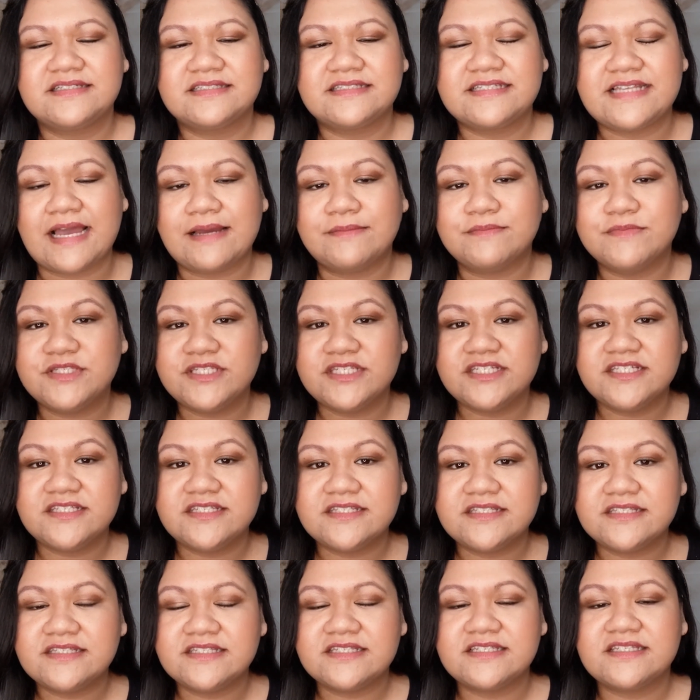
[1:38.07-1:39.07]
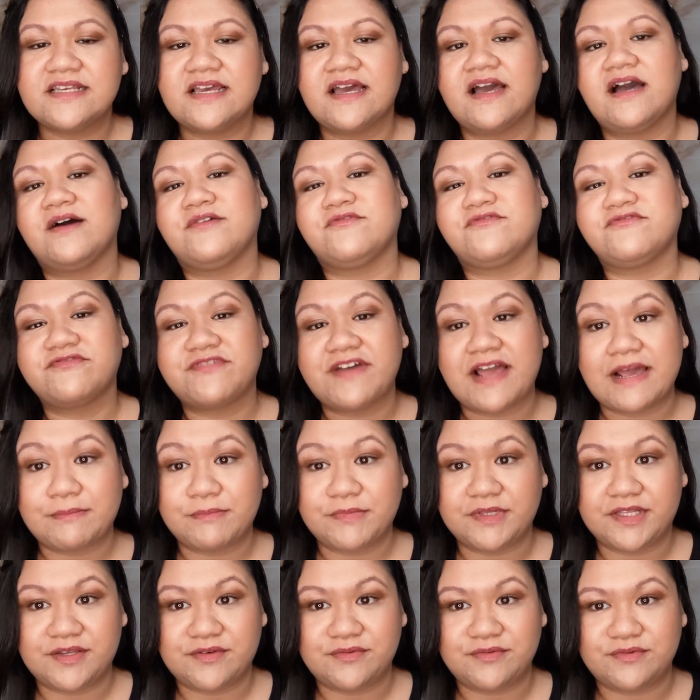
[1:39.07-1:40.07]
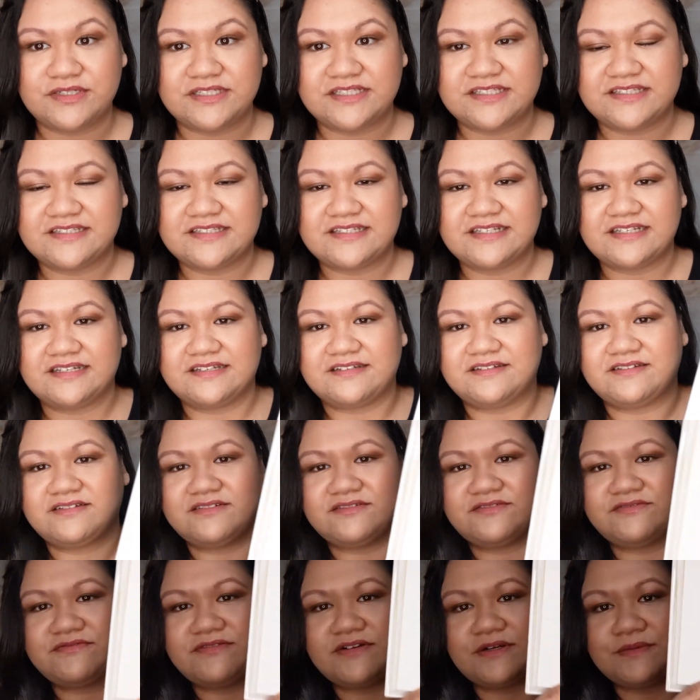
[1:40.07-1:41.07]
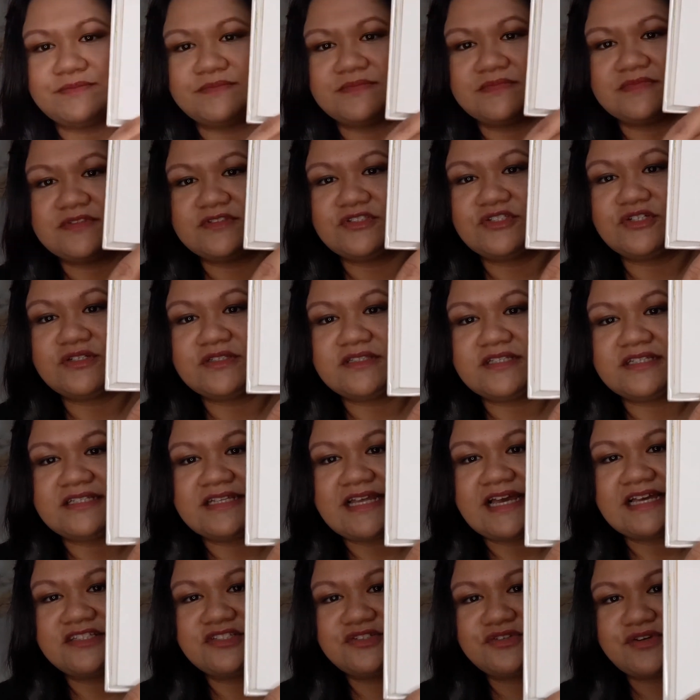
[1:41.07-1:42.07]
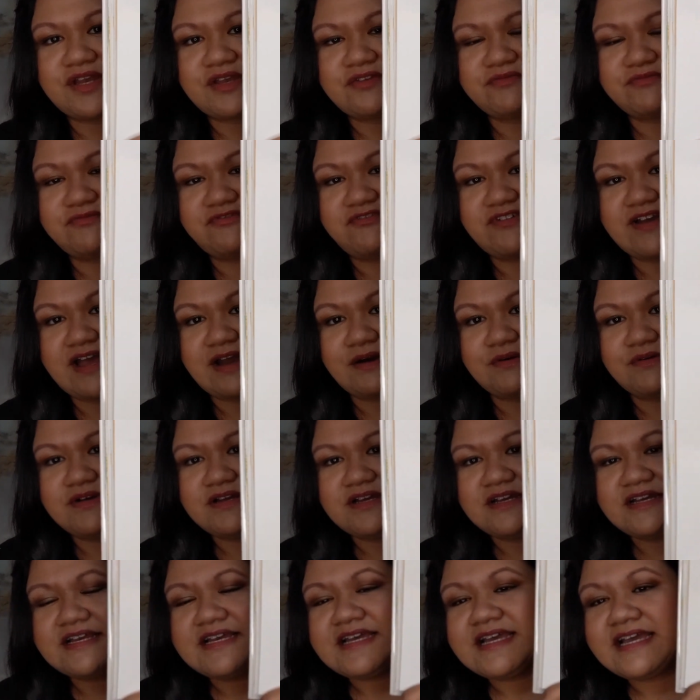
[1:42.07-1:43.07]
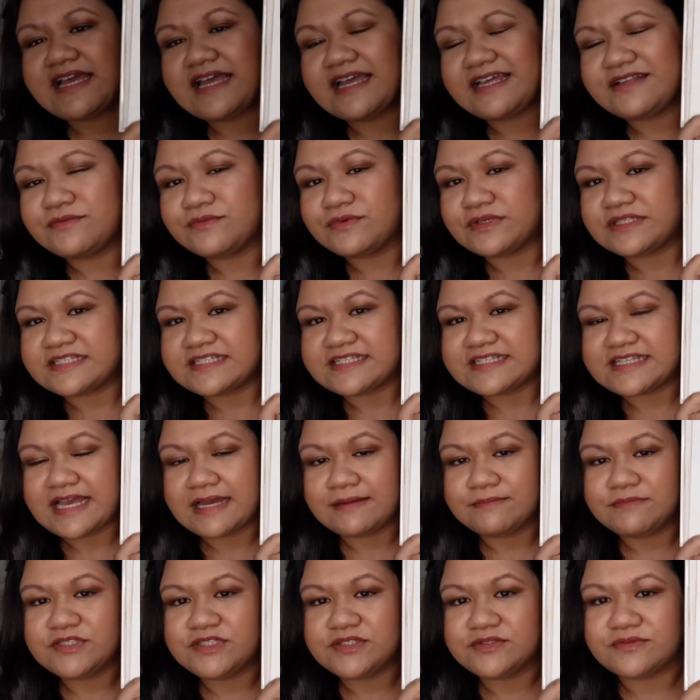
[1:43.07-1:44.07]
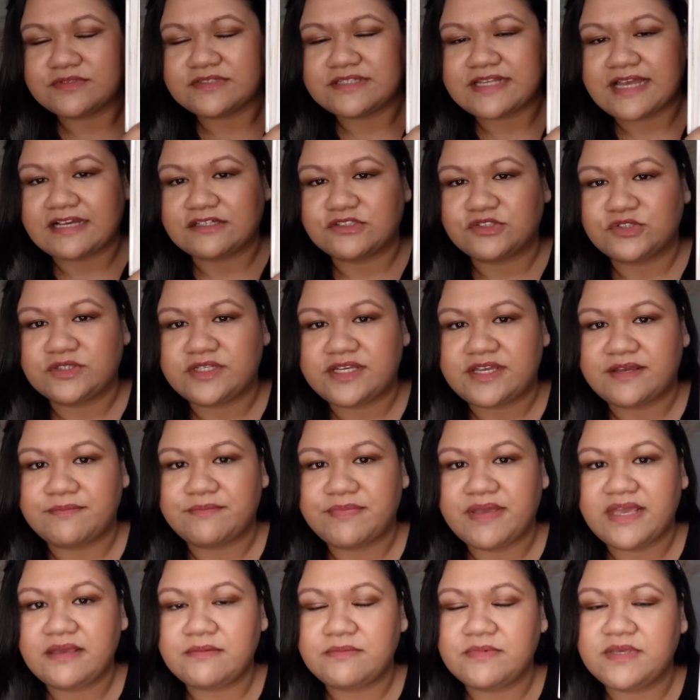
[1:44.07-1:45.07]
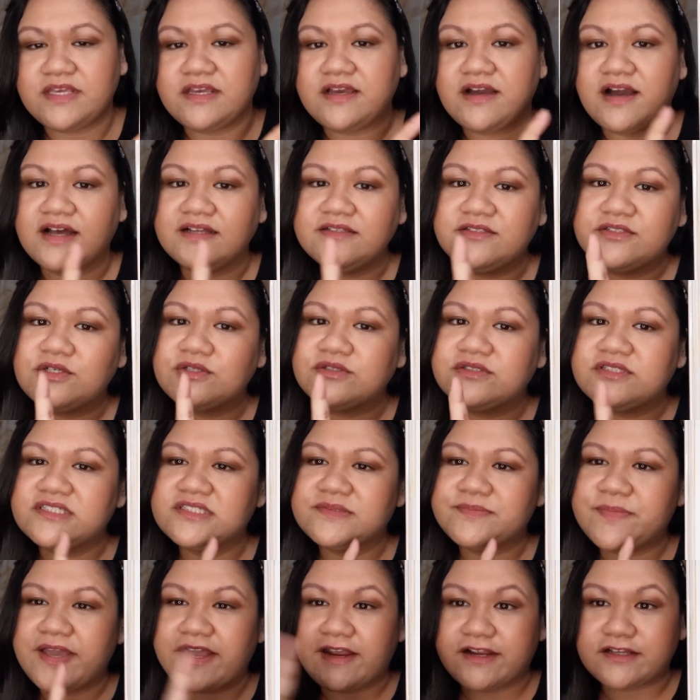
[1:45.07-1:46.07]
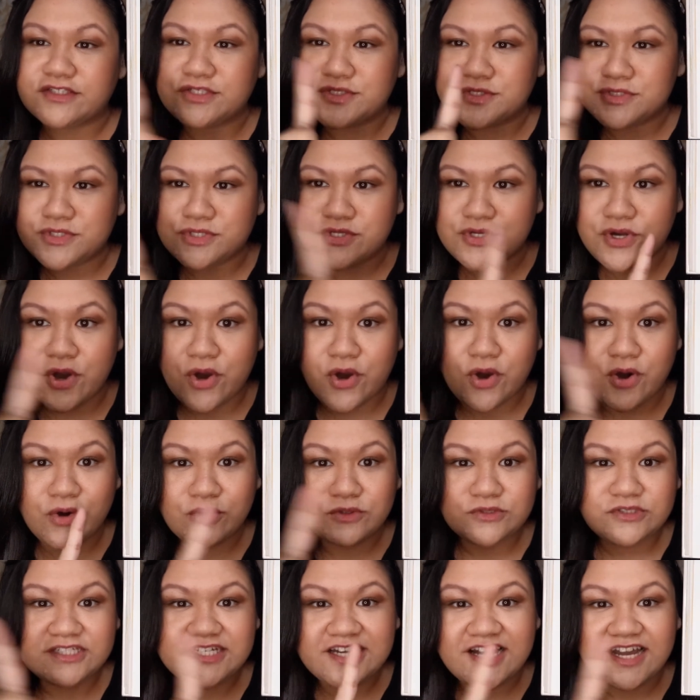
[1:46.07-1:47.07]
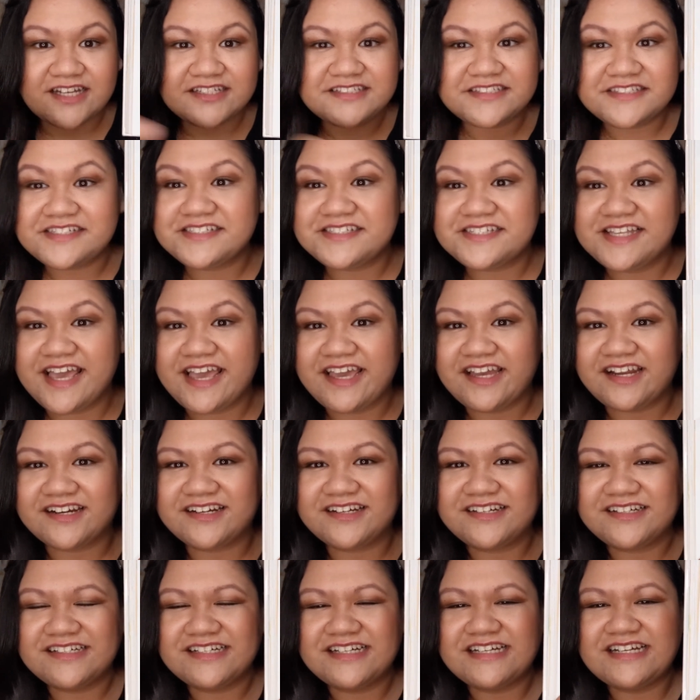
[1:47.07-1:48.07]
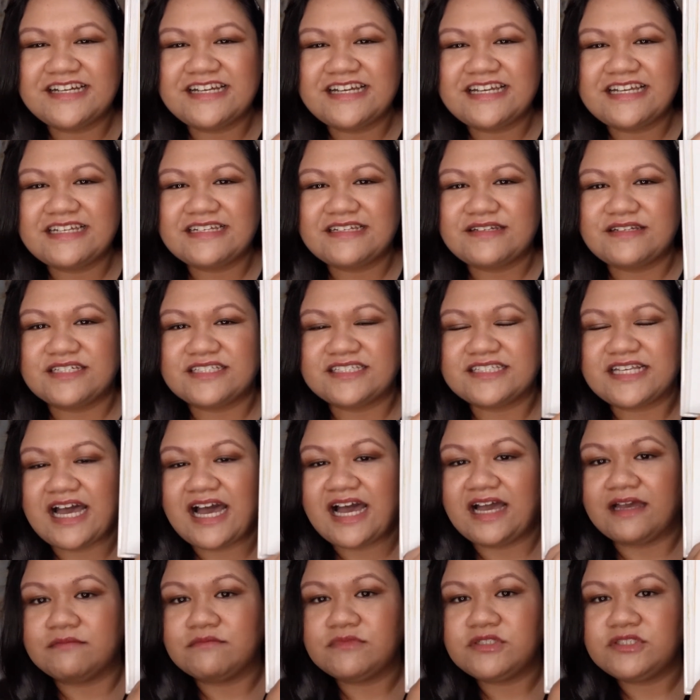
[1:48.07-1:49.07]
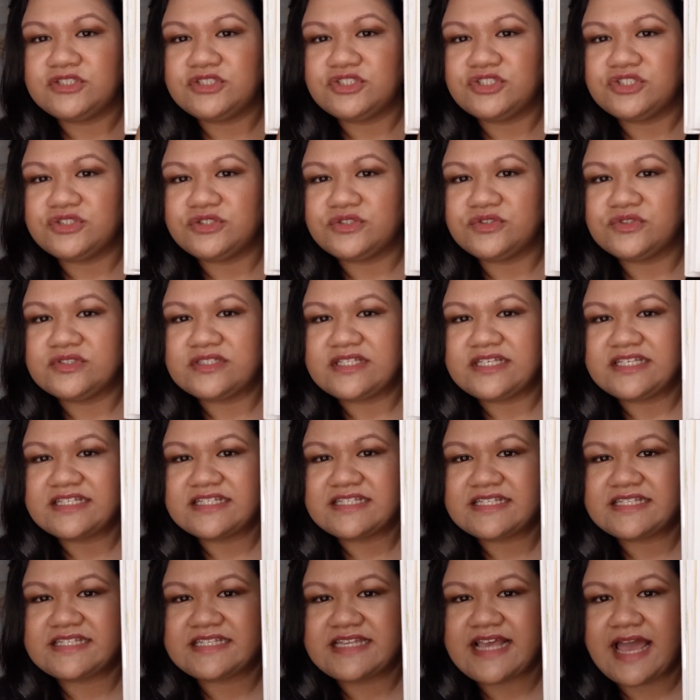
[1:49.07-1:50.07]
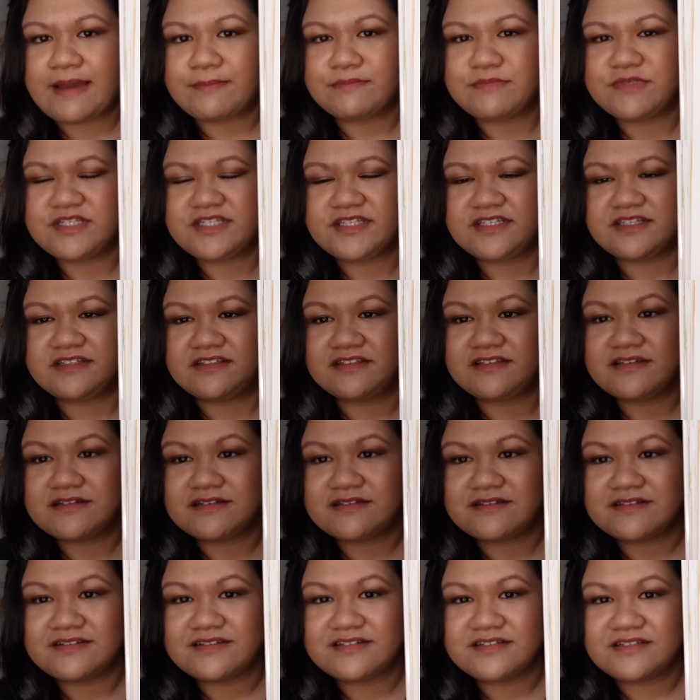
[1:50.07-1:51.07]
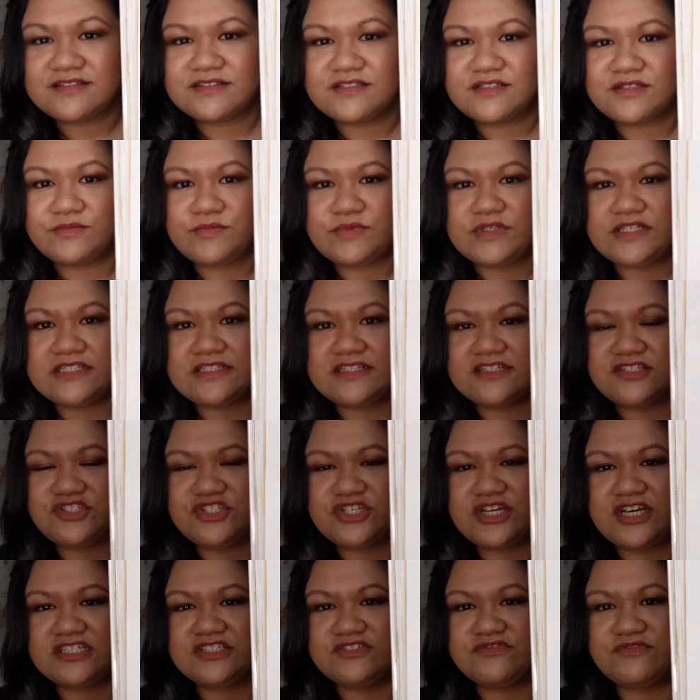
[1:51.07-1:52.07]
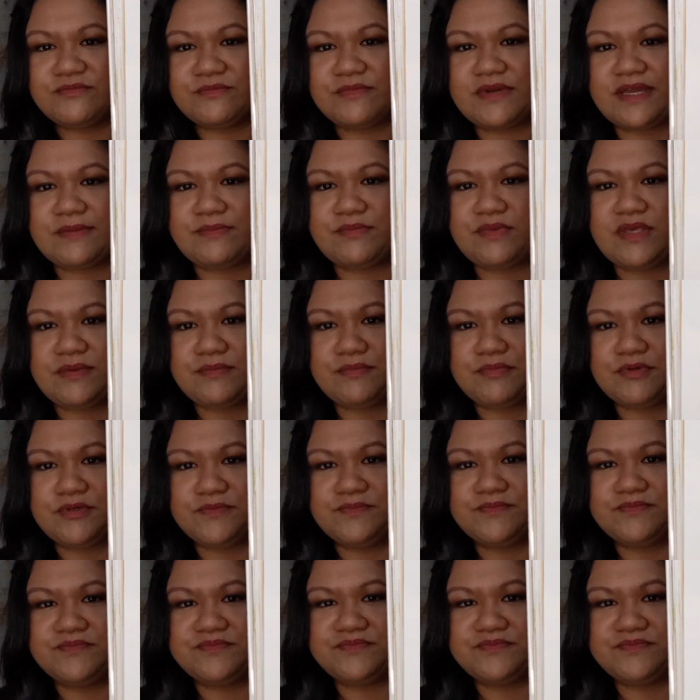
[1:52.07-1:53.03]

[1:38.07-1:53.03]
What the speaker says: Samson's family was took the Nazarite vow. And when Samson was actually a baby, God told his parents, "Don't cut his hair because I'm choosing Samson to be the judge for my people."